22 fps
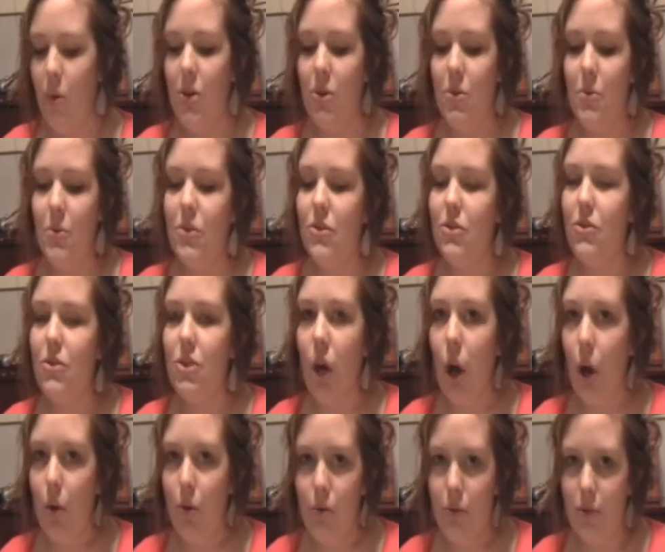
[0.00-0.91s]
which was
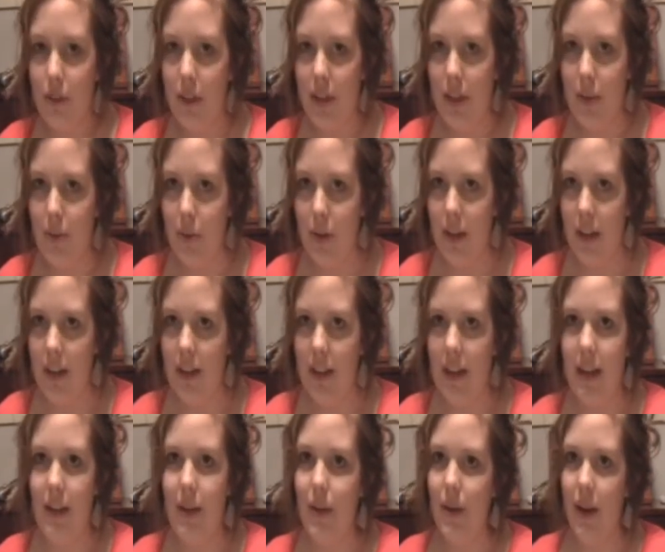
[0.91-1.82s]
so frequent
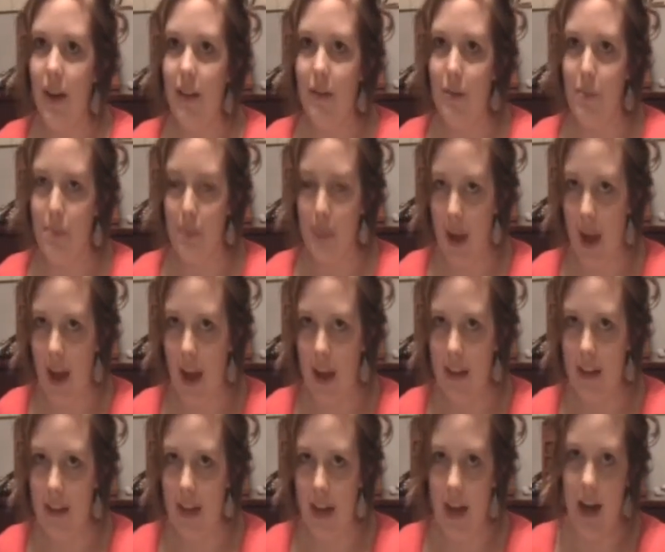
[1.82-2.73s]
that you have a
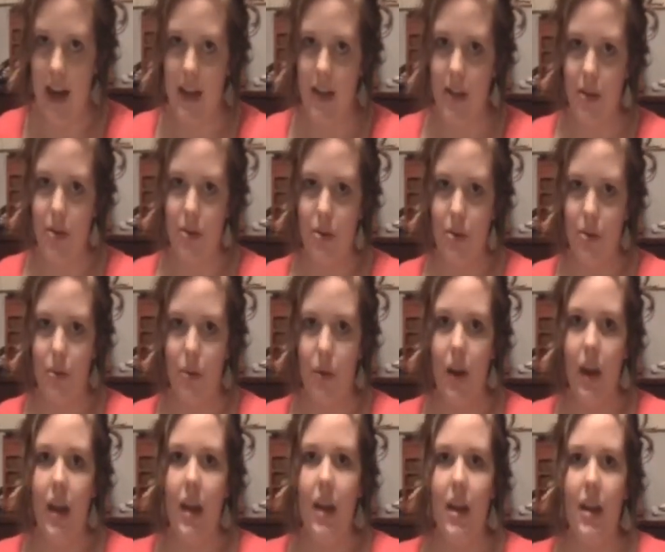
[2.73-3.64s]
bad guy who
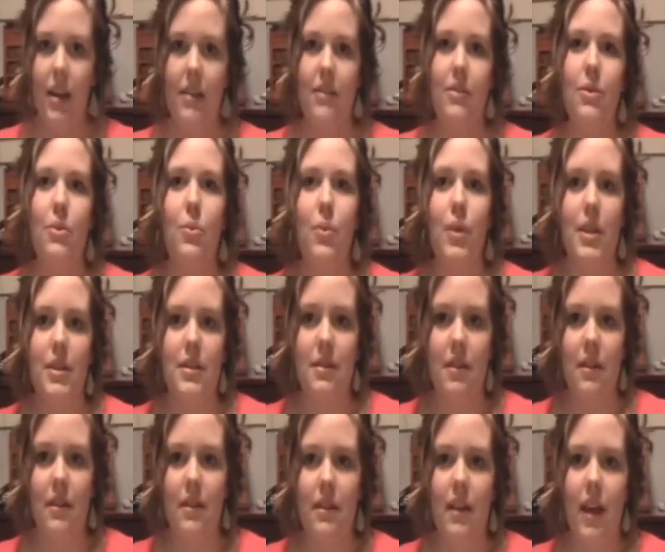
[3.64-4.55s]
is a
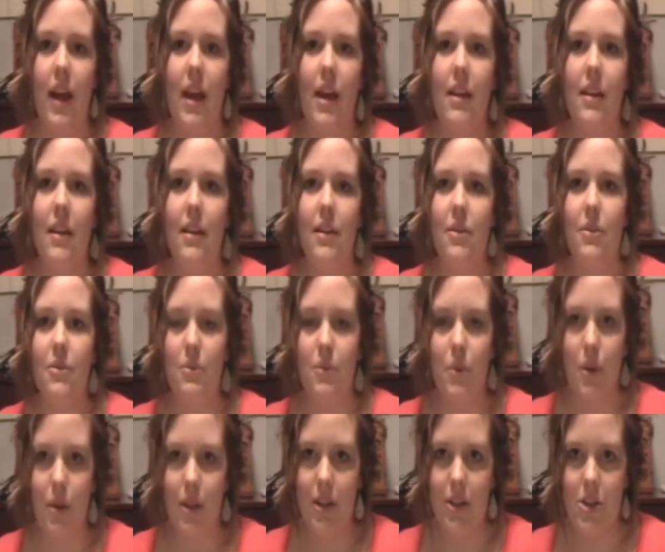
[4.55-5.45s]
wizard that, you know, of
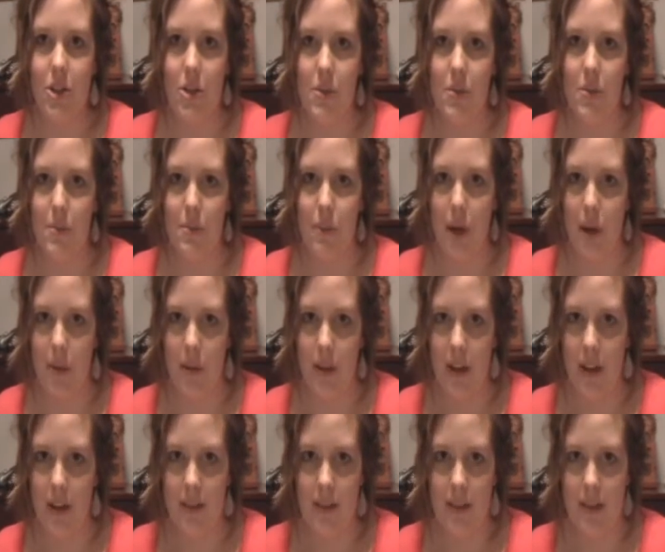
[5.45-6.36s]
course you would
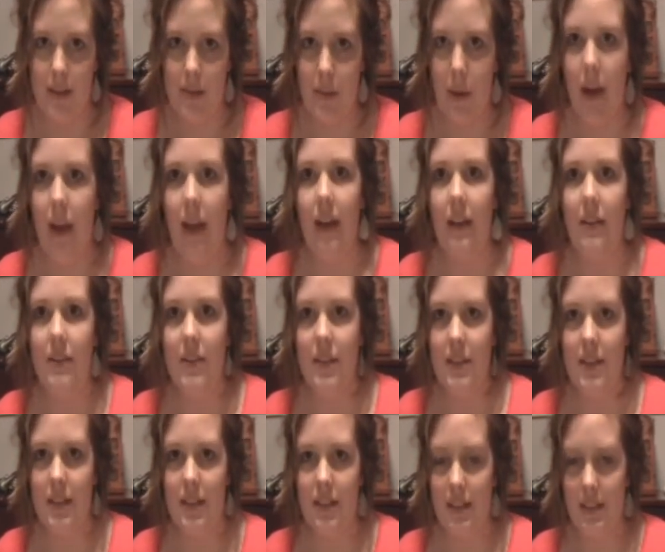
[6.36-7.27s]
memorize the spell every
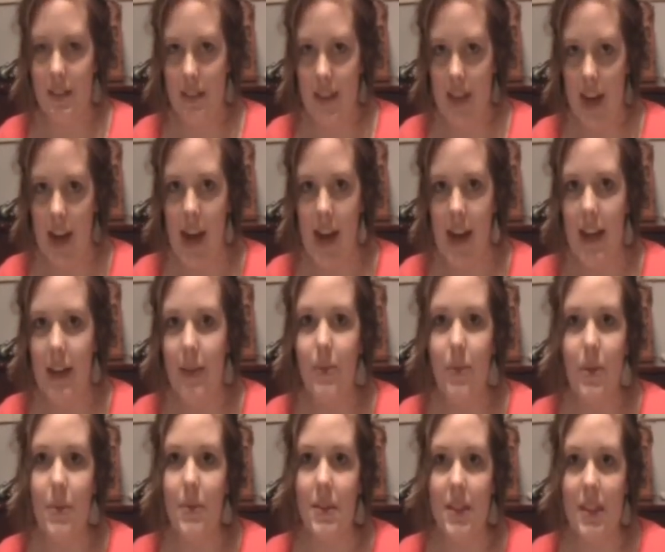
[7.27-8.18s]
single day, and
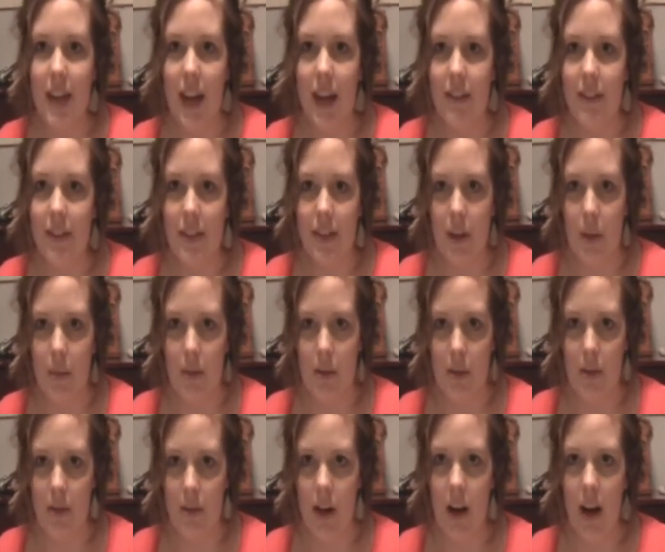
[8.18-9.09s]
we would never come
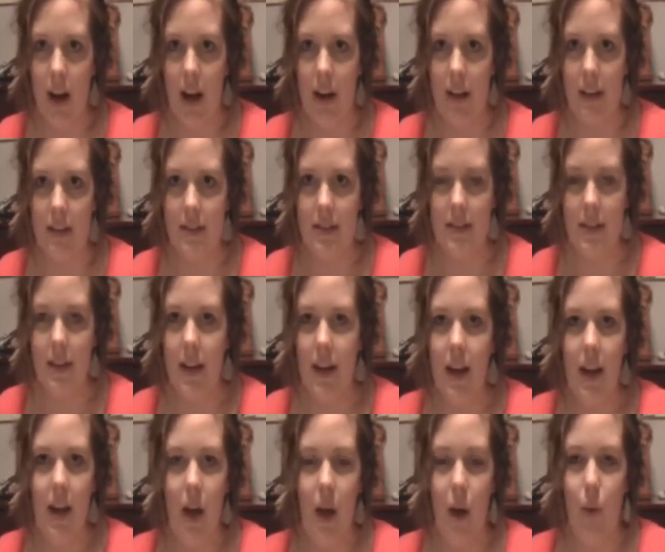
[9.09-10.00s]
across
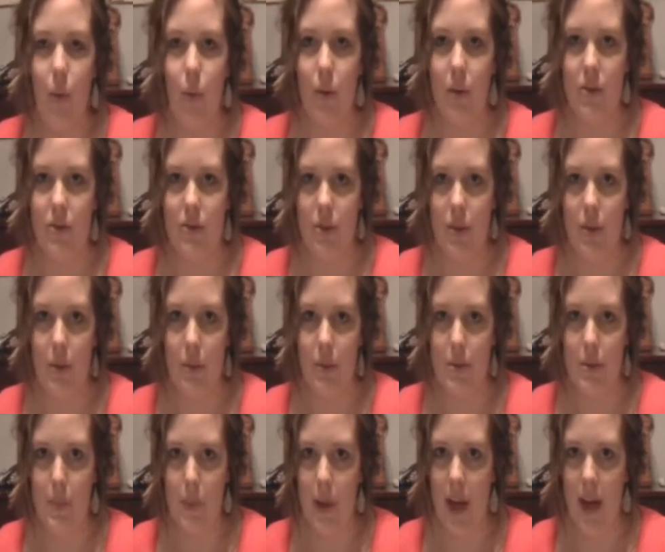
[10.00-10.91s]
a wizard who
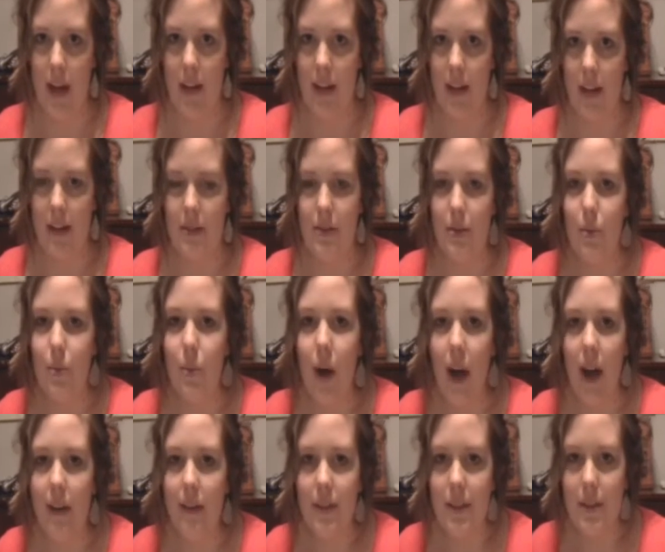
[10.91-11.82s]
was a bad guy. So
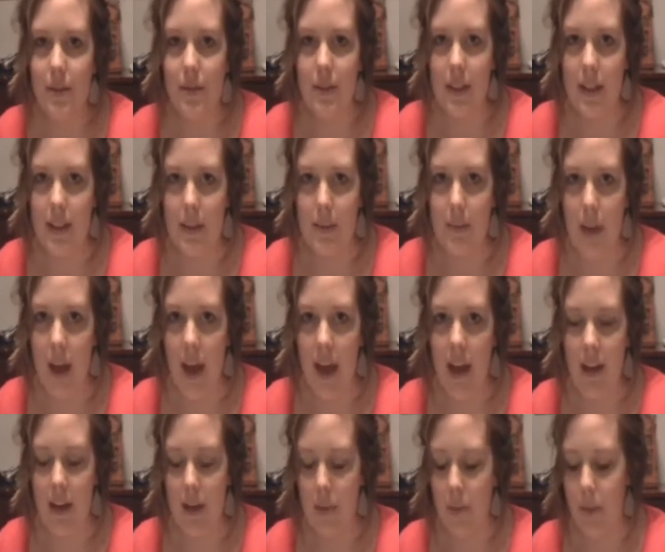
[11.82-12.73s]
why would it really
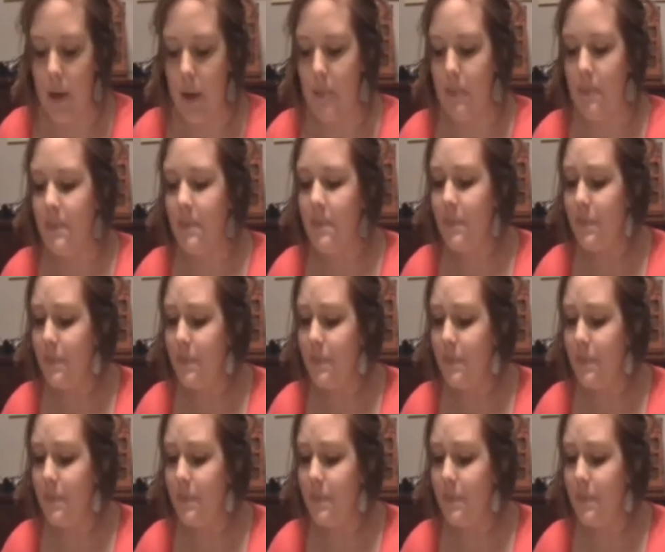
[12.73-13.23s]
matter? But